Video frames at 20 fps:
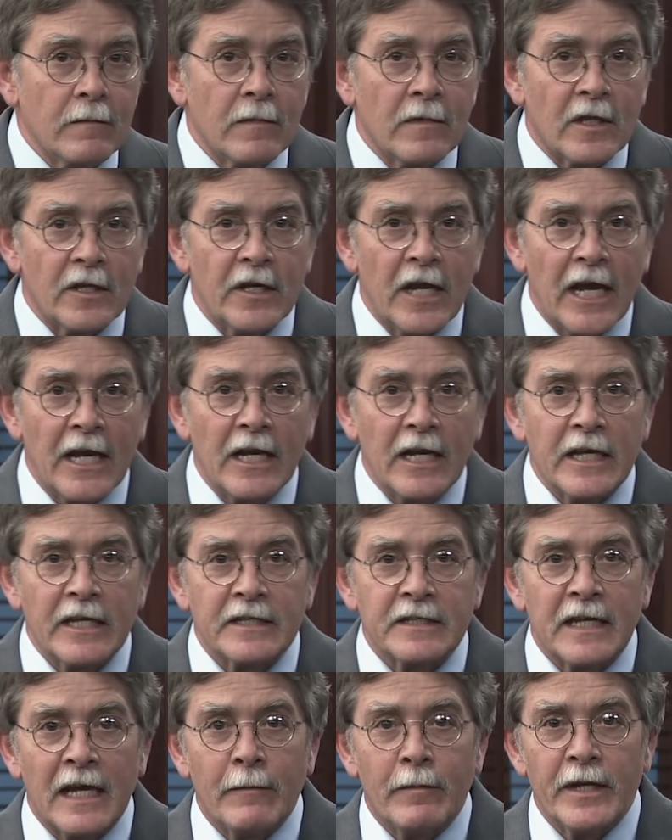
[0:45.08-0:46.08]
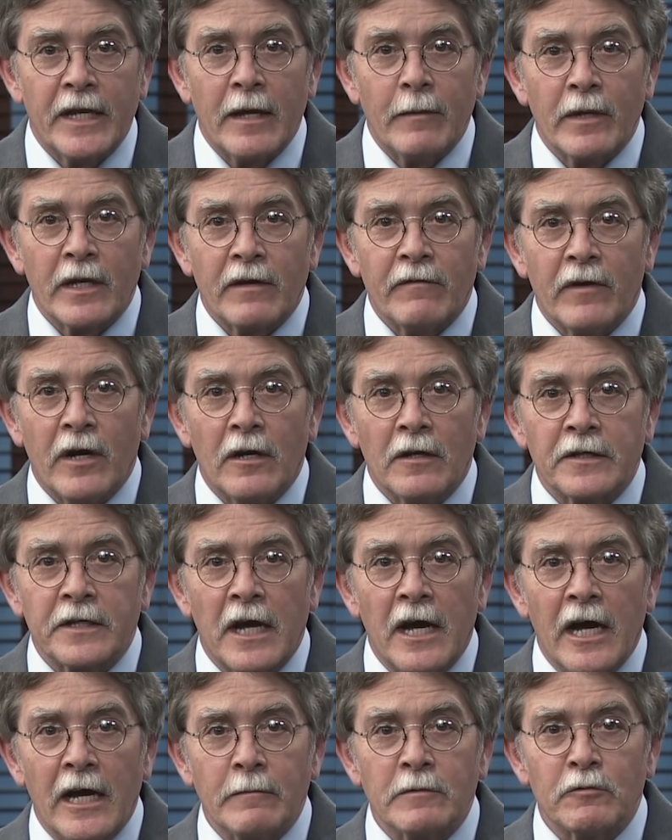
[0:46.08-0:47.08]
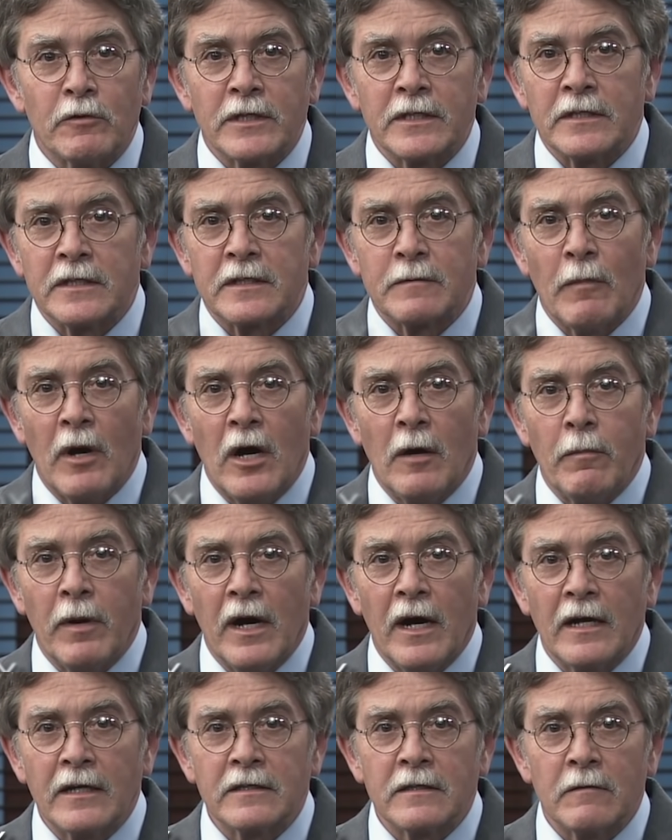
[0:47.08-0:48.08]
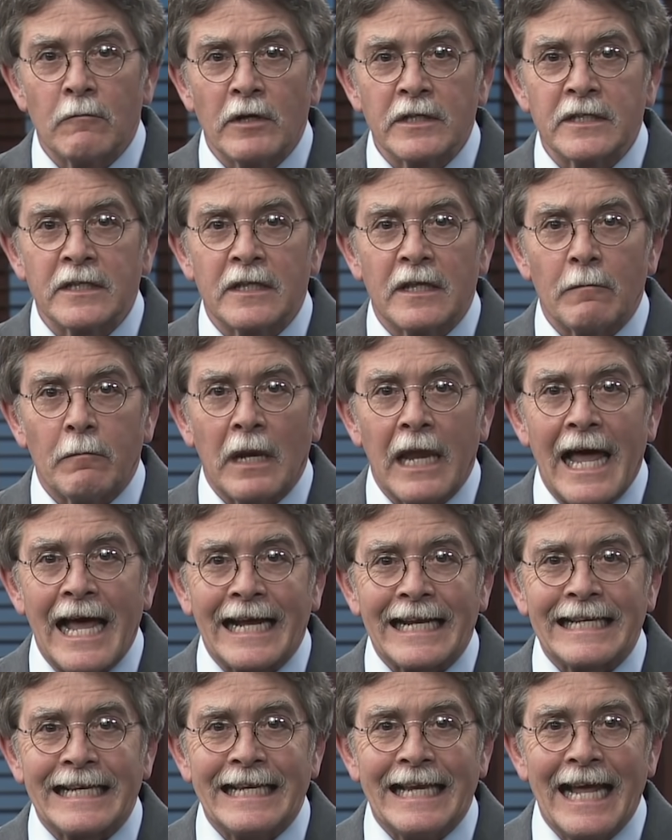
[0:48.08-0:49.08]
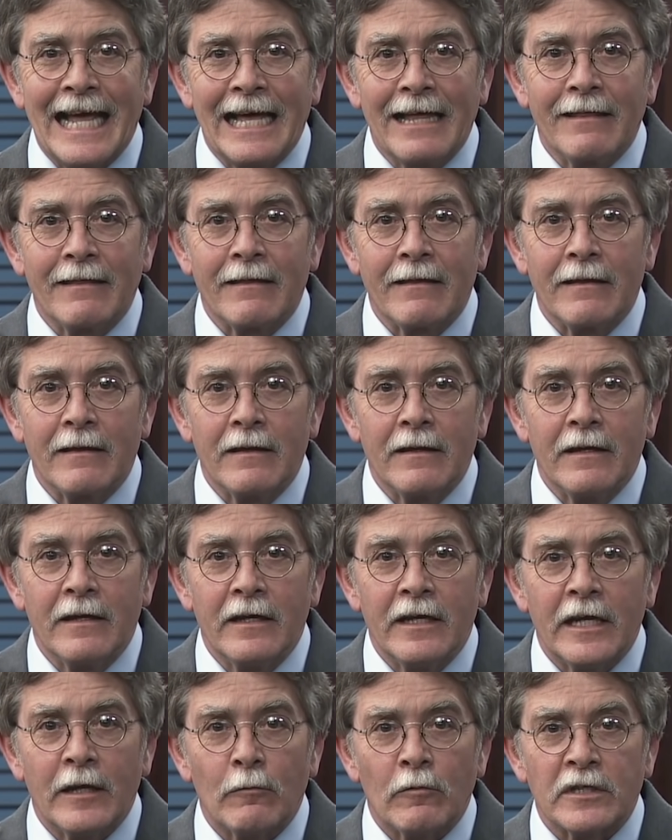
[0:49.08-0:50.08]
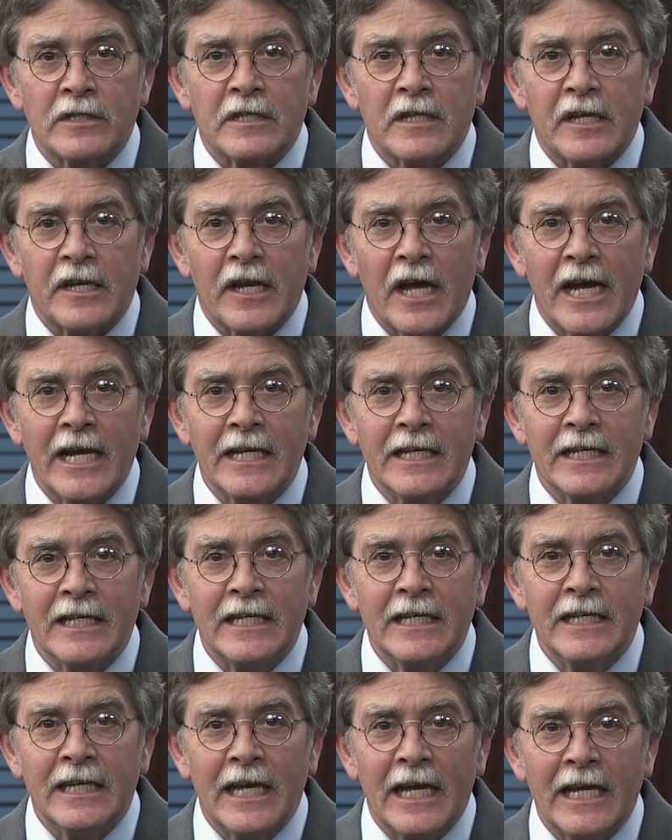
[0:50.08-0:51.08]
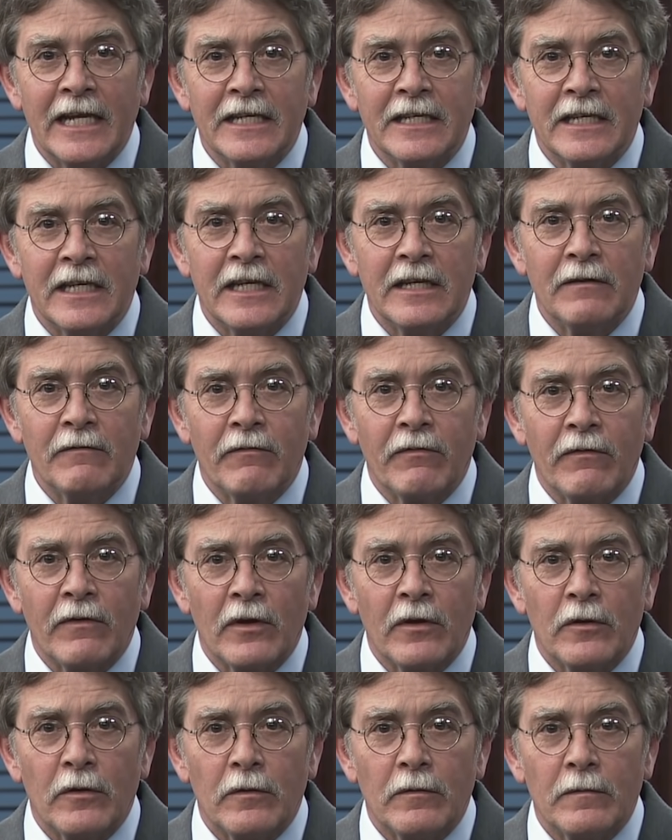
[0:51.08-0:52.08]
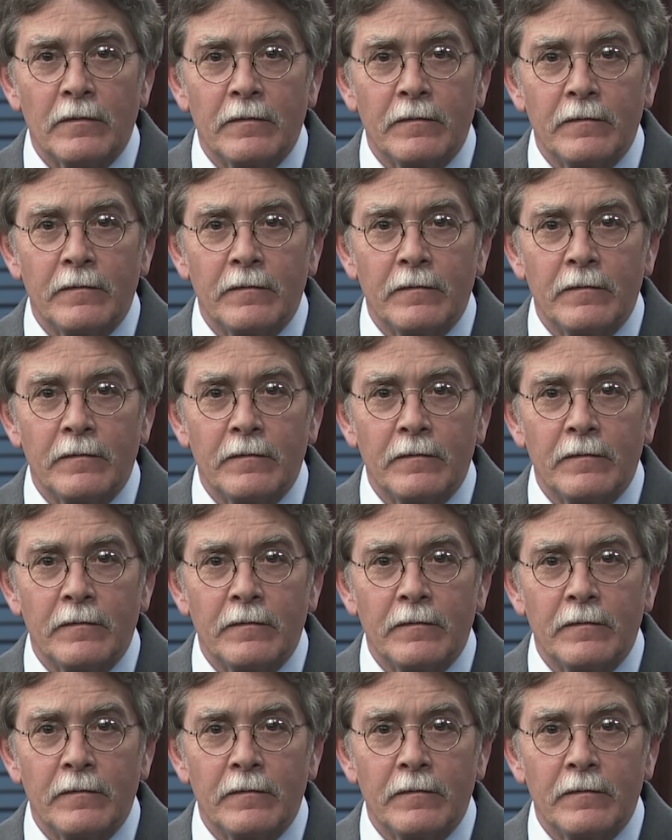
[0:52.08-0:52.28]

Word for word: The deadliest epidemic of all times wasn't smallpox, wasn't the Black Death, it was the 1918 flu.